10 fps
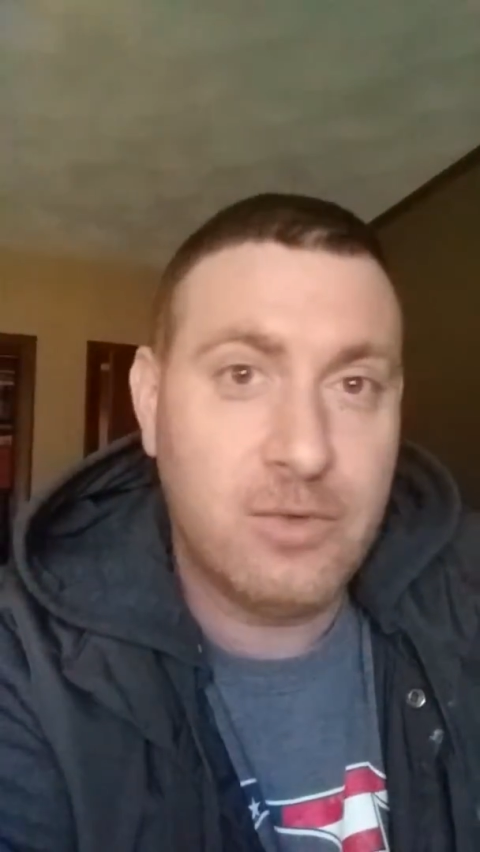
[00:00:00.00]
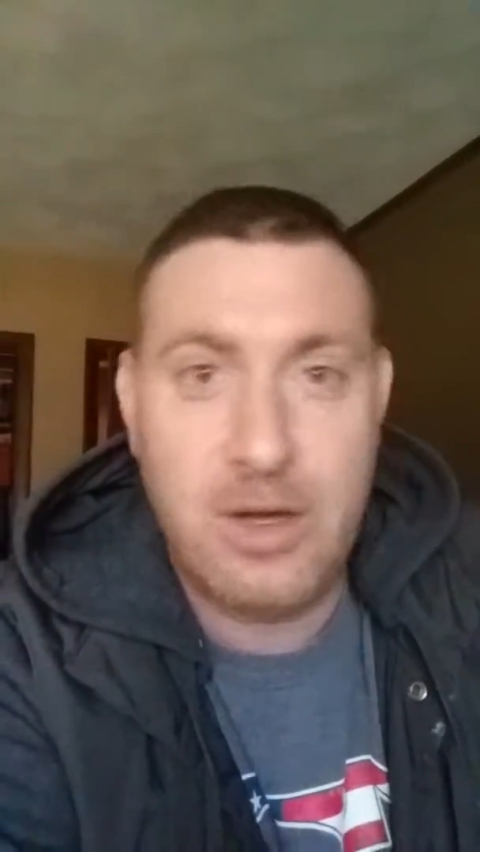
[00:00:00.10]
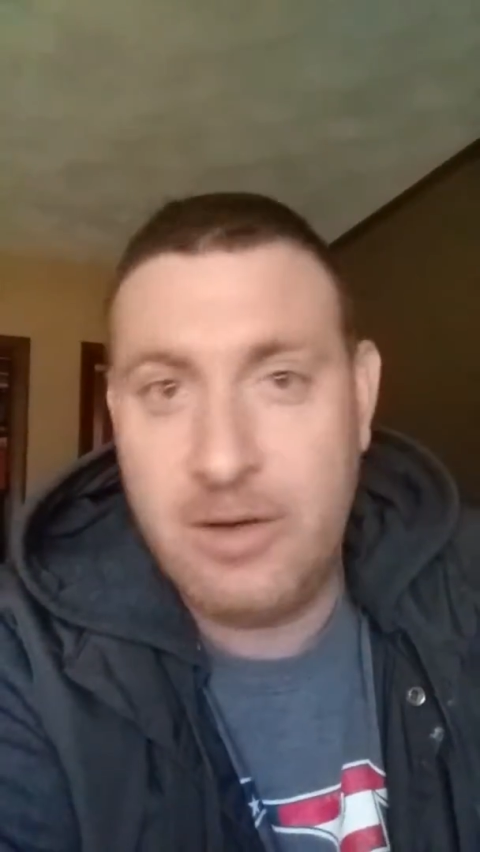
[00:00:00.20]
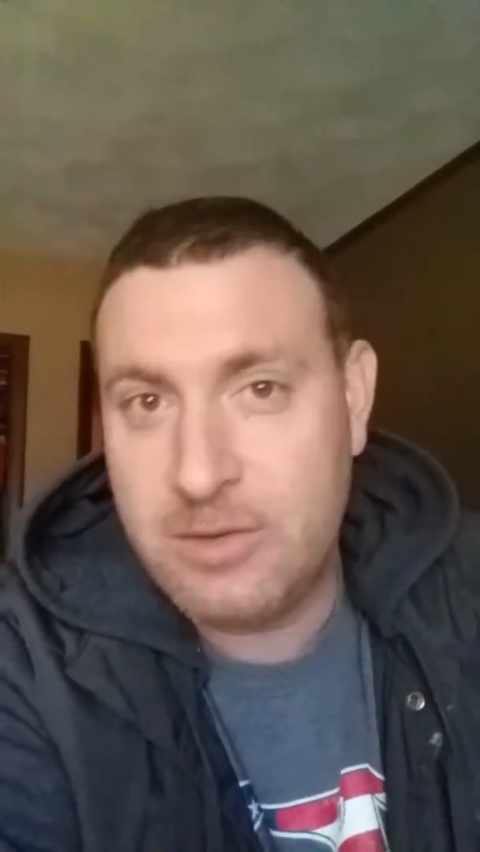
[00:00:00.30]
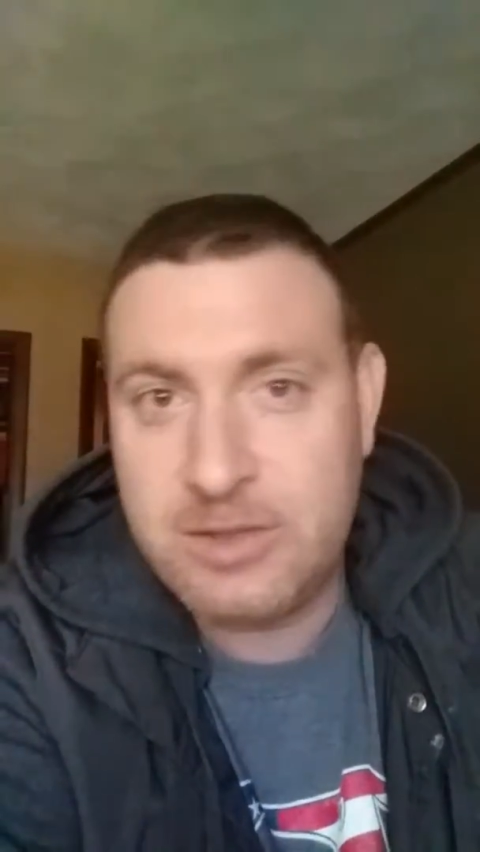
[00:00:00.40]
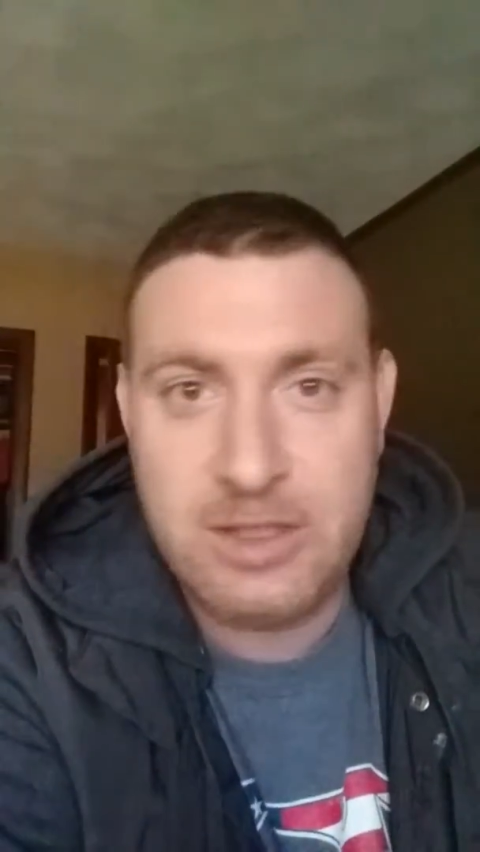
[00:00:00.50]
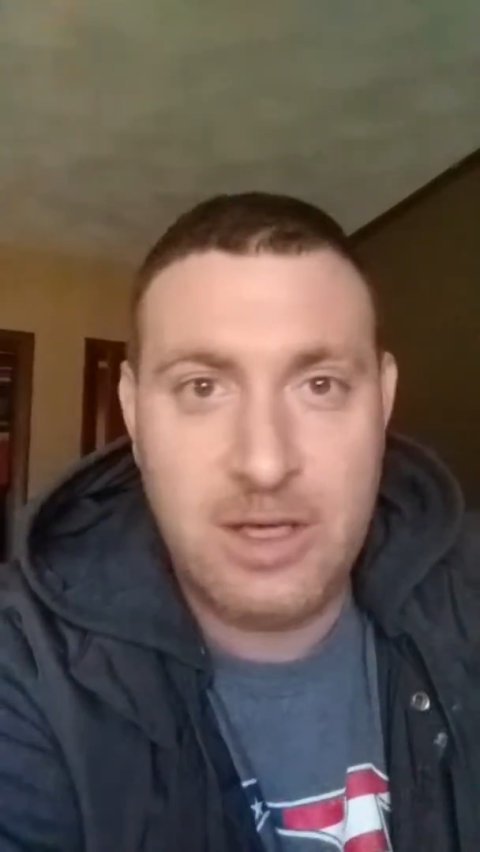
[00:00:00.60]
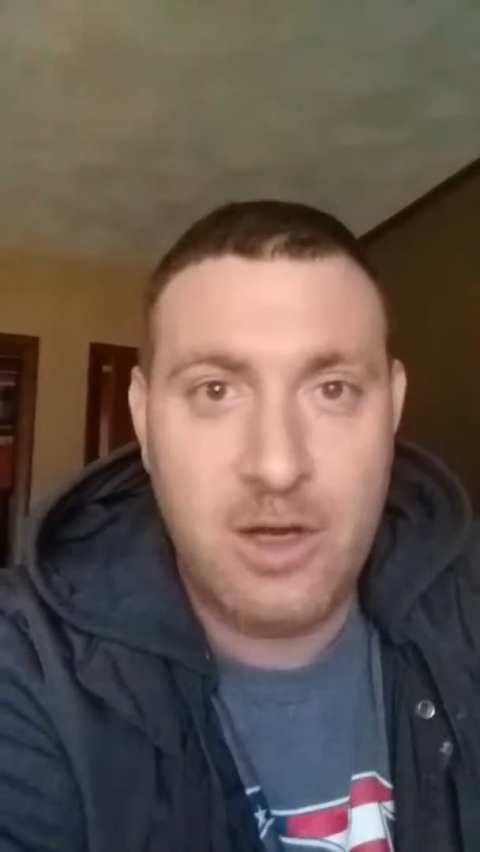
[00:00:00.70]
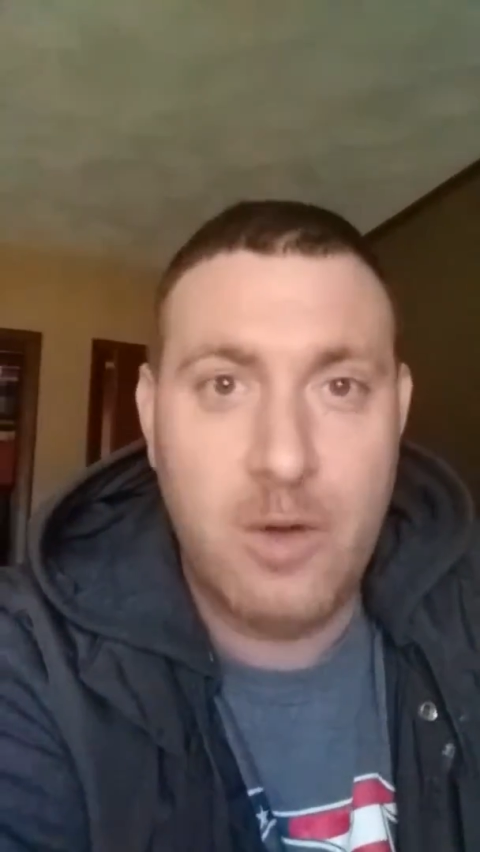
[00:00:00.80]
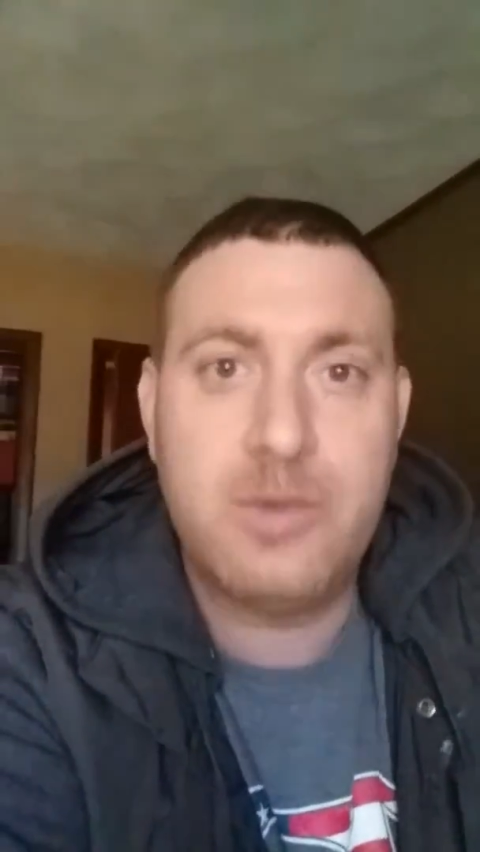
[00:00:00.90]
Well, I don't see
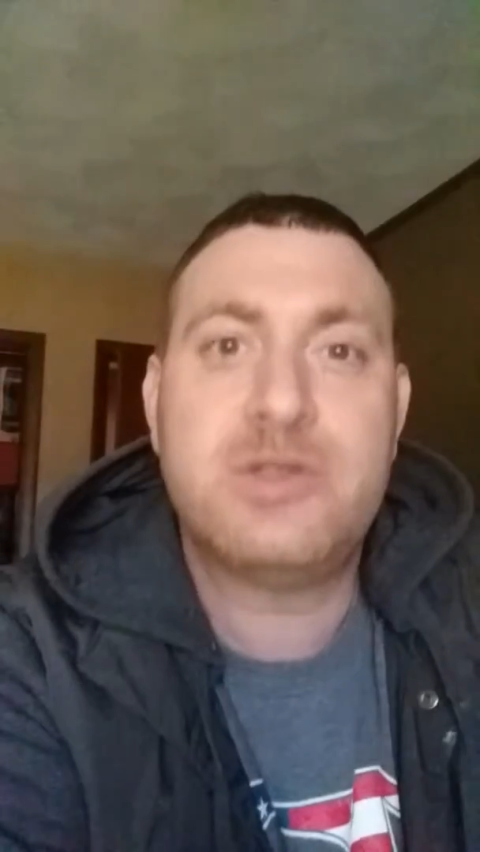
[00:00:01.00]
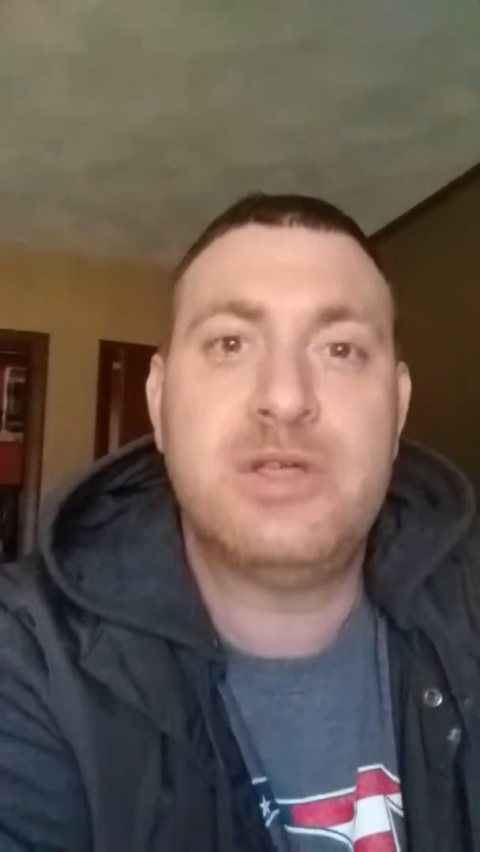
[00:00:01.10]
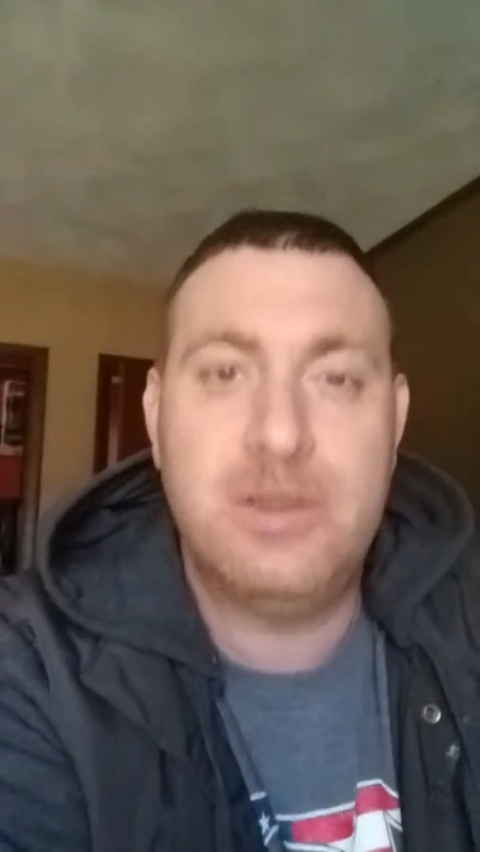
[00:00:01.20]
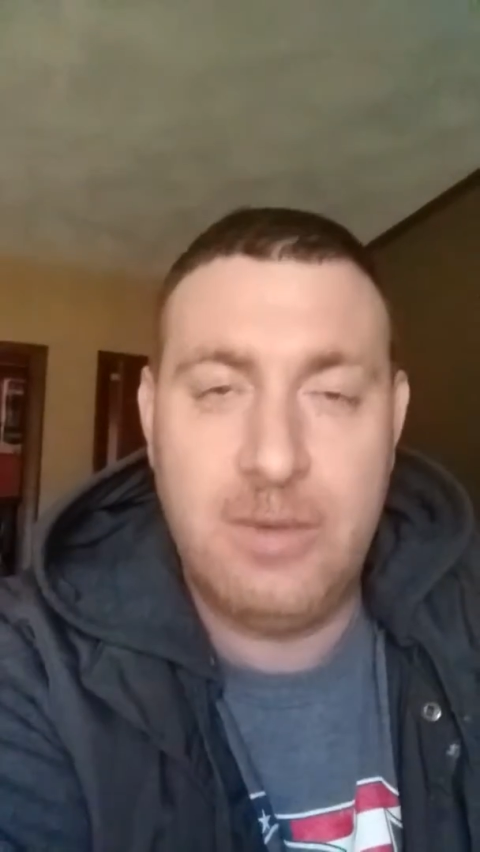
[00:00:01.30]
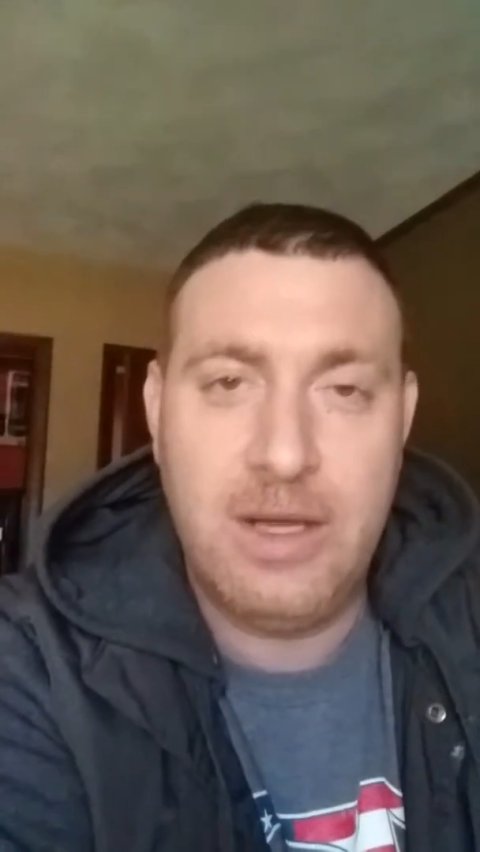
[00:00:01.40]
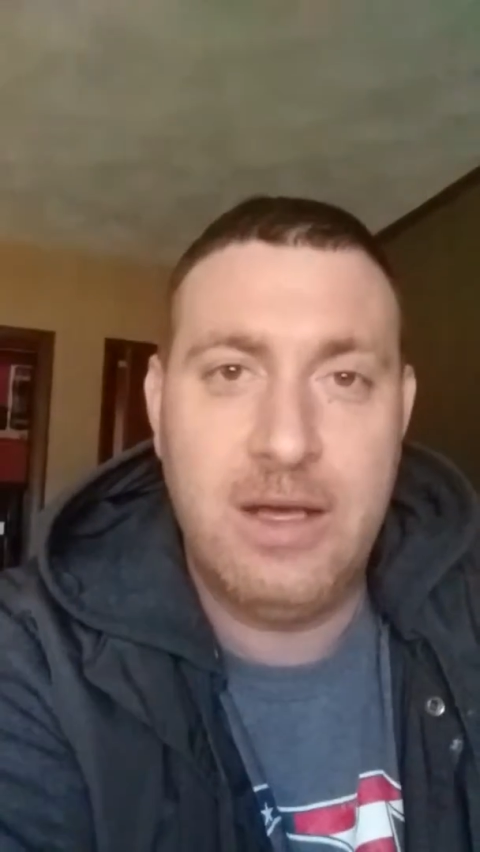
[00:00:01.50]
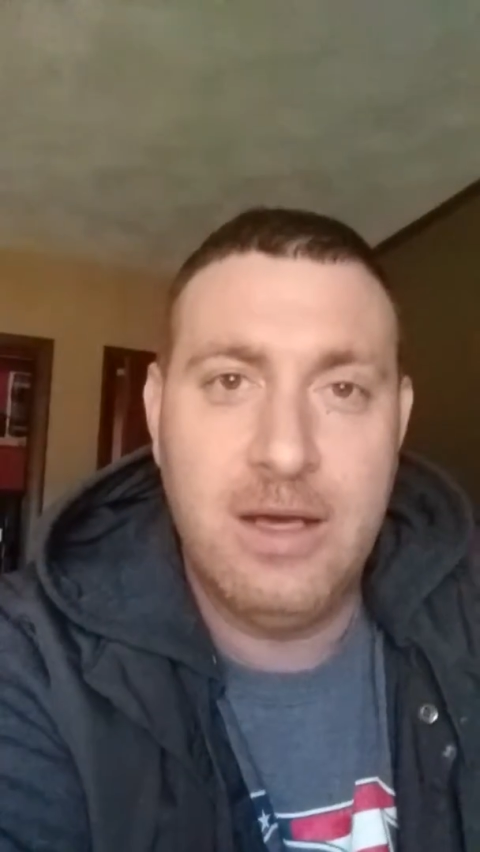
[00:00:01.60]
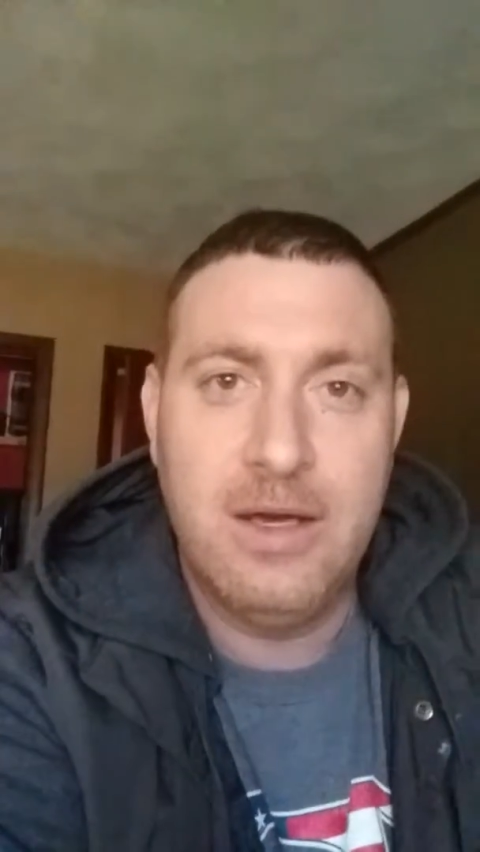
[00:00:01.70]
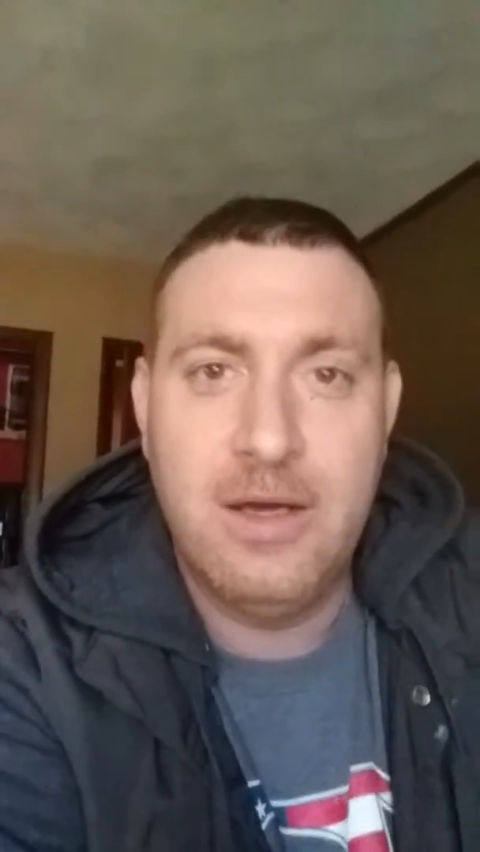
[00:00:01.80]
you. I hope you see me.